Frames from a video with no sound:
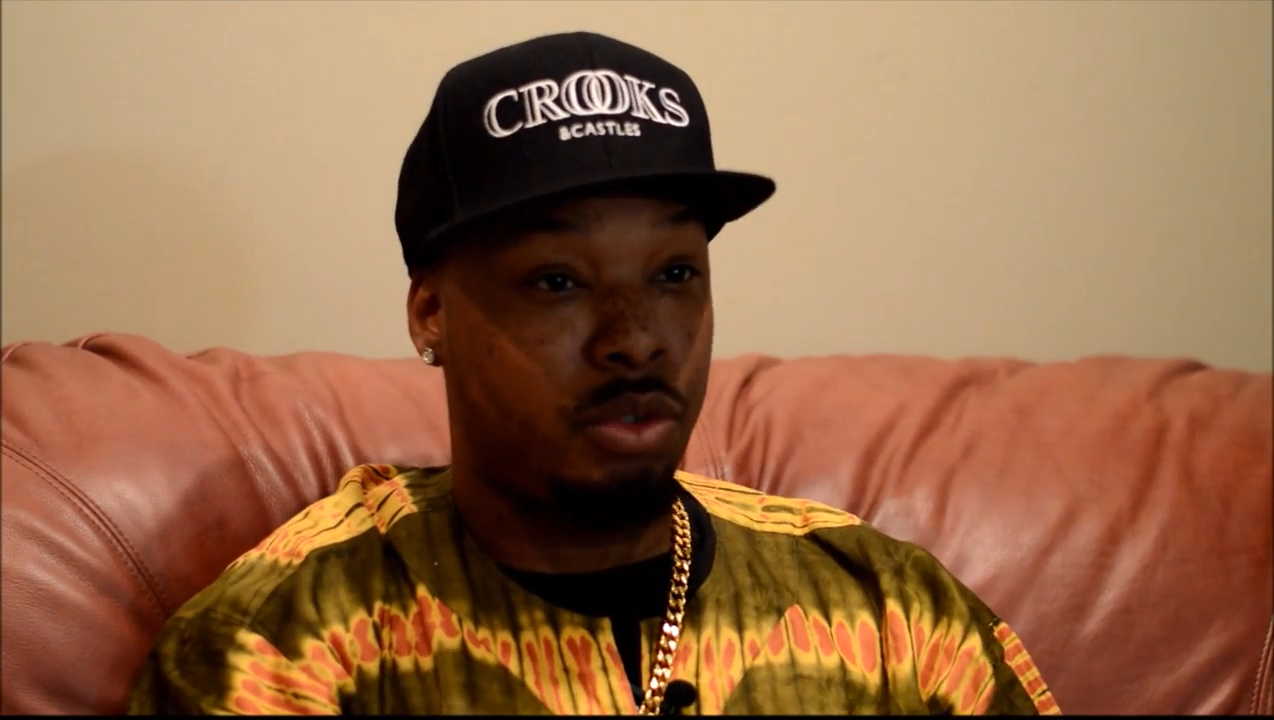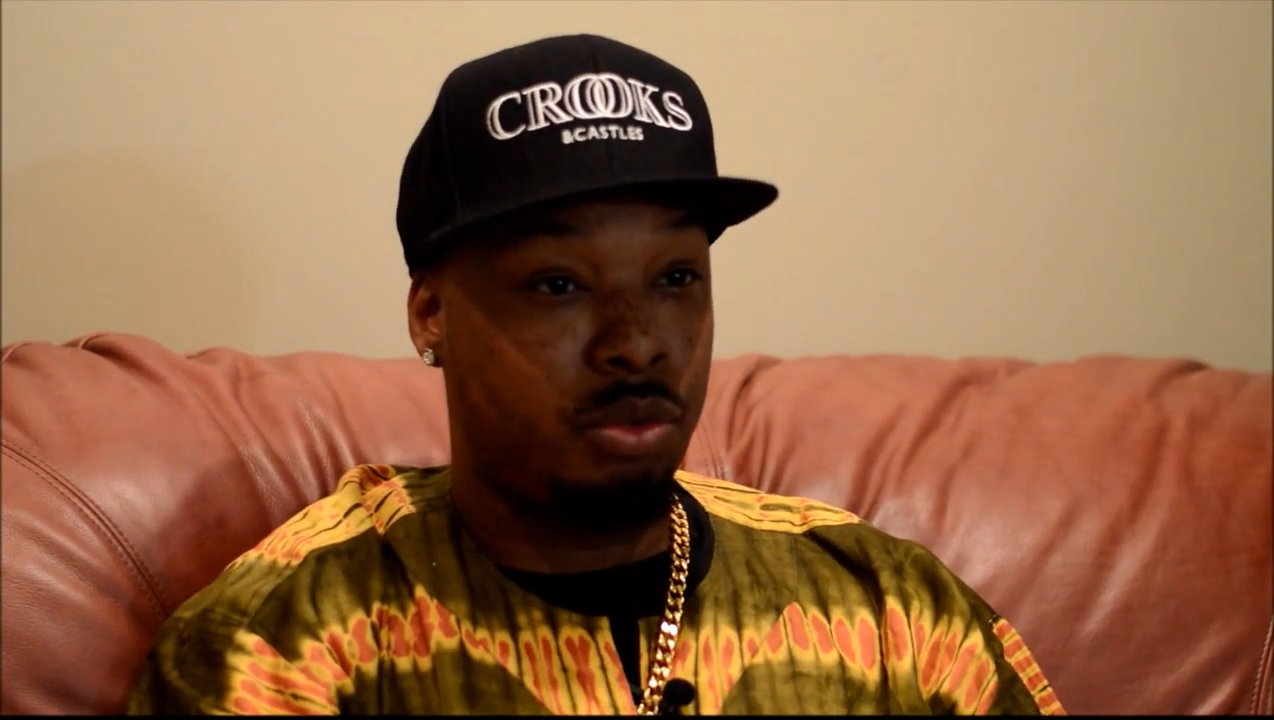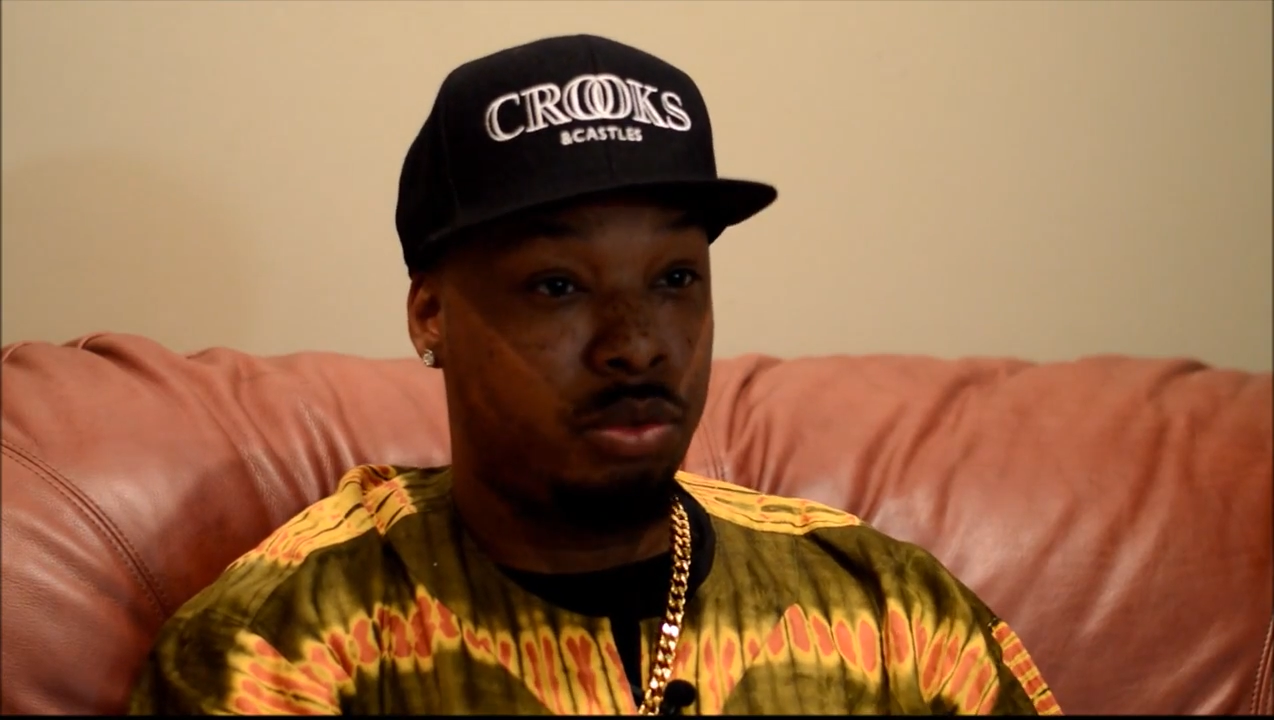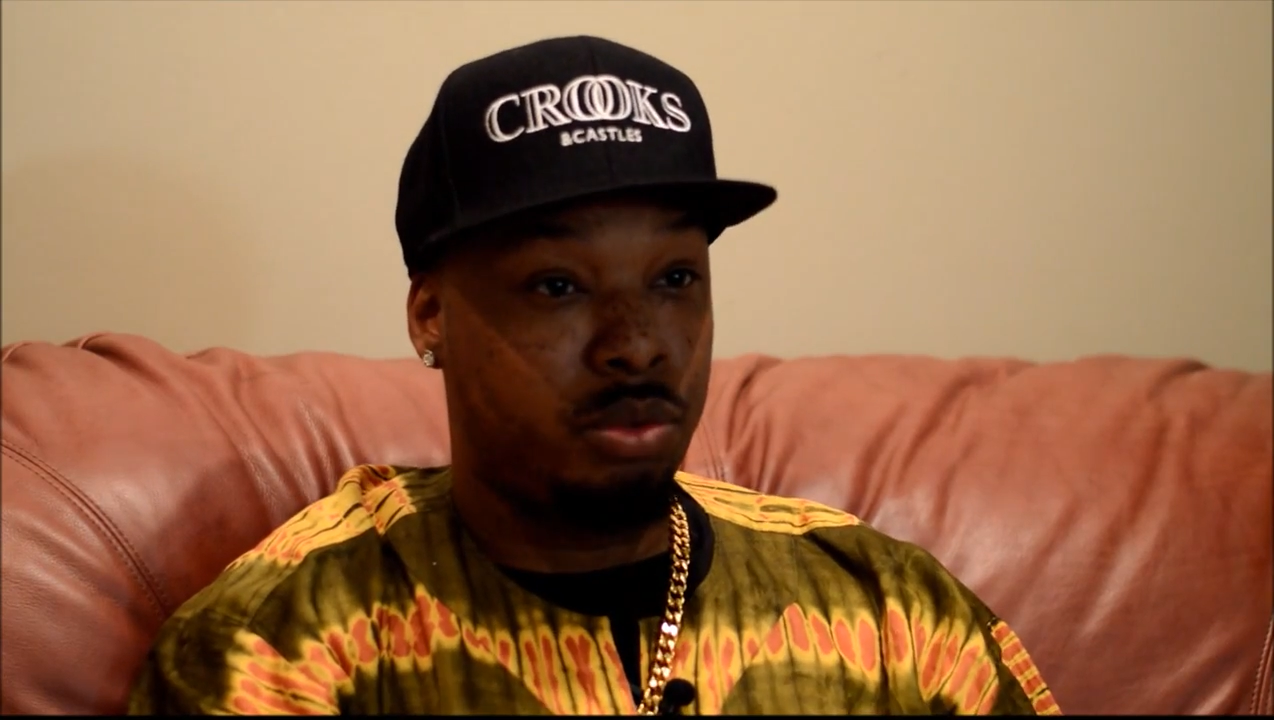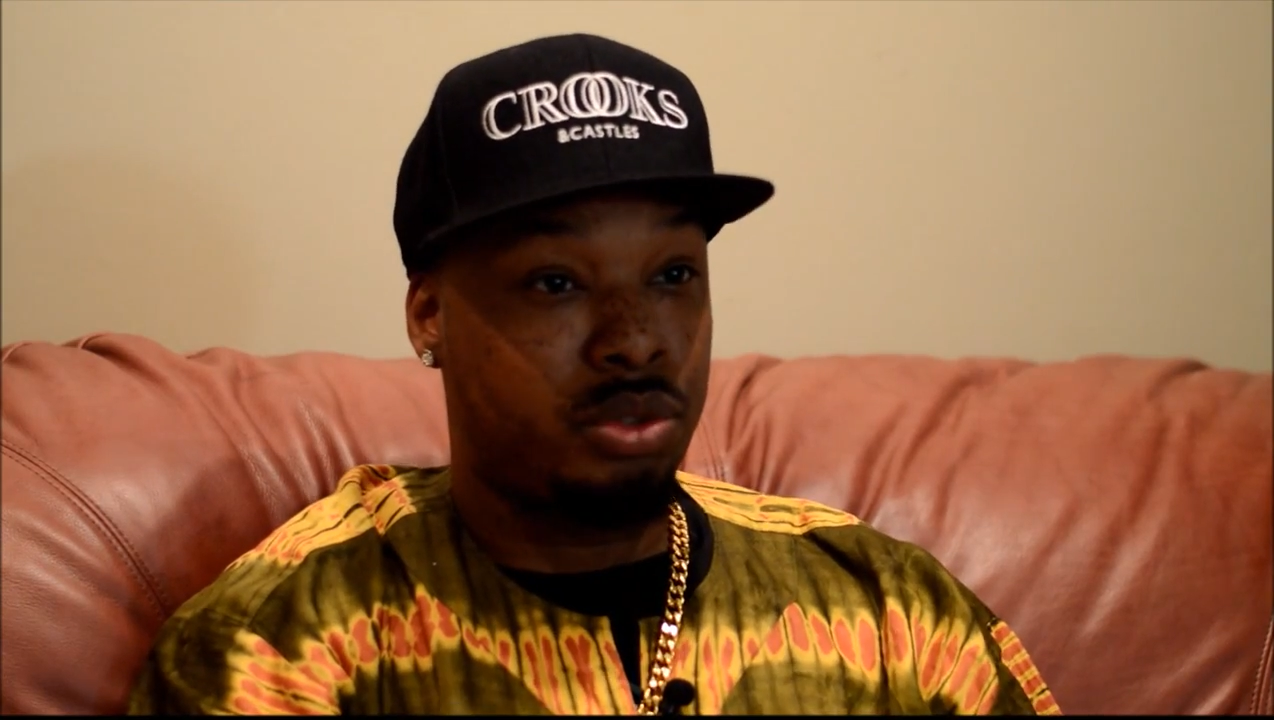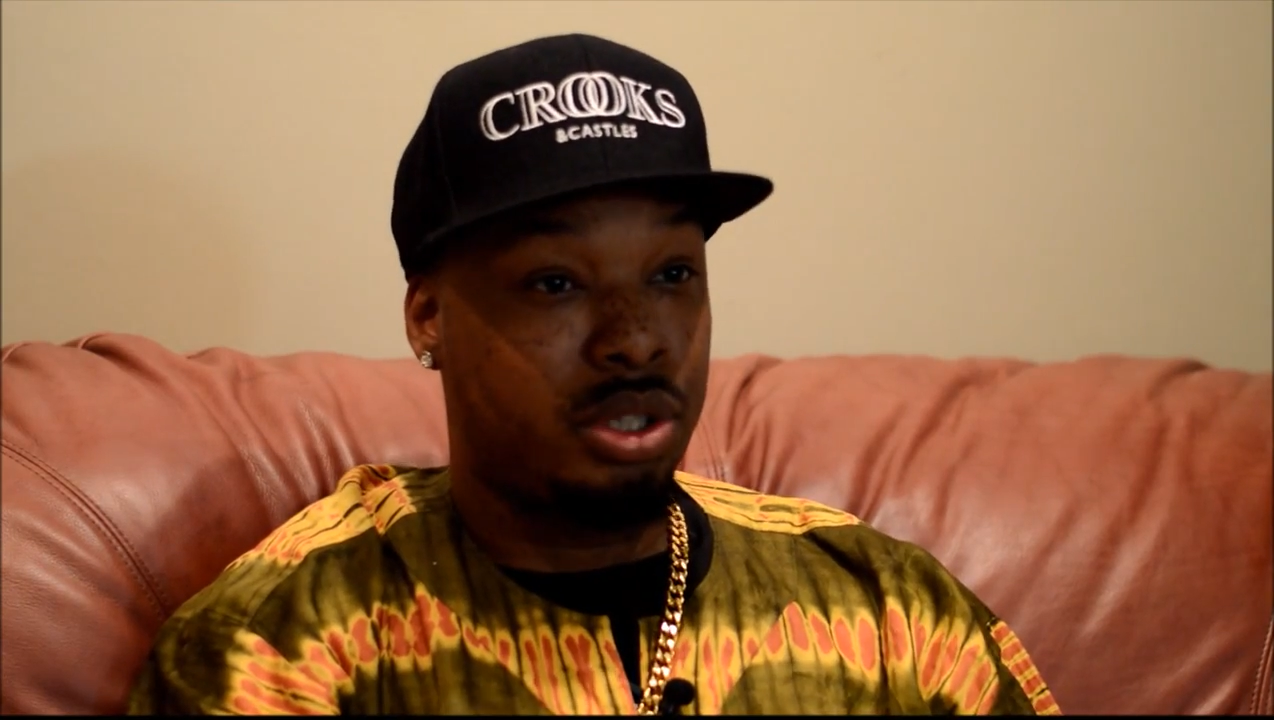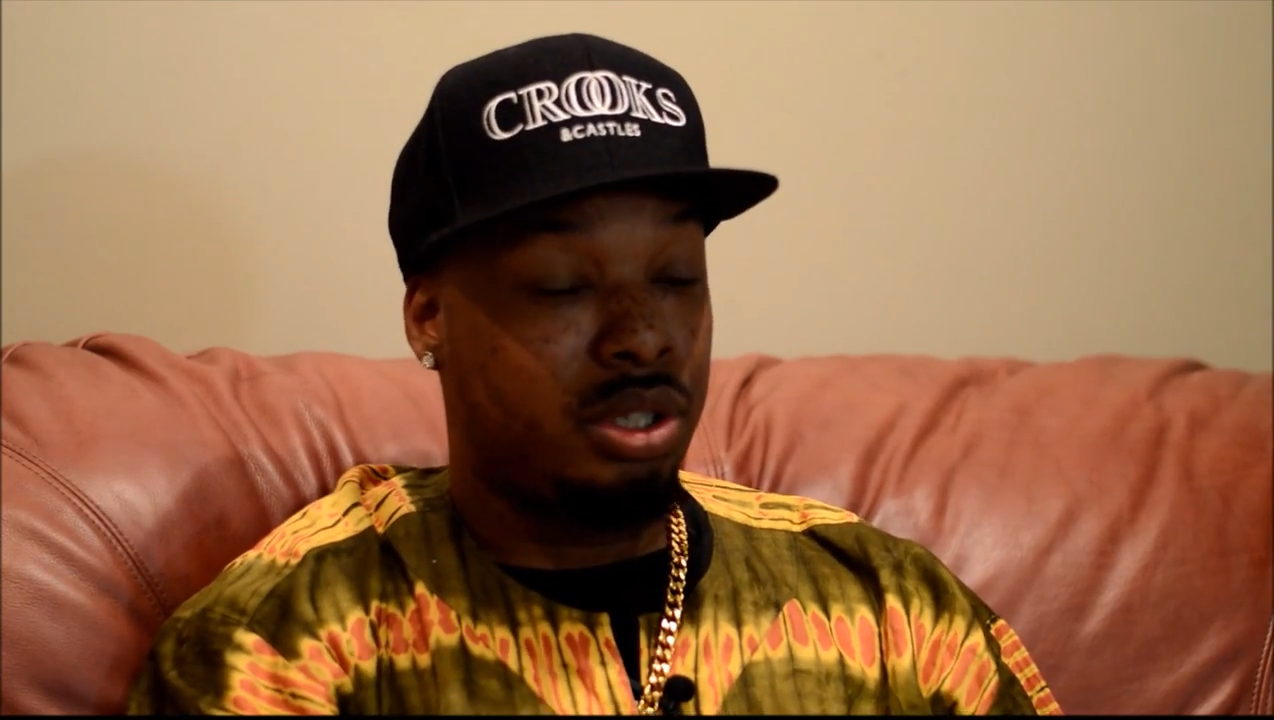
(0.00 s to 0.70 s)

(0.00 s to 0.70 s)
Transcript: views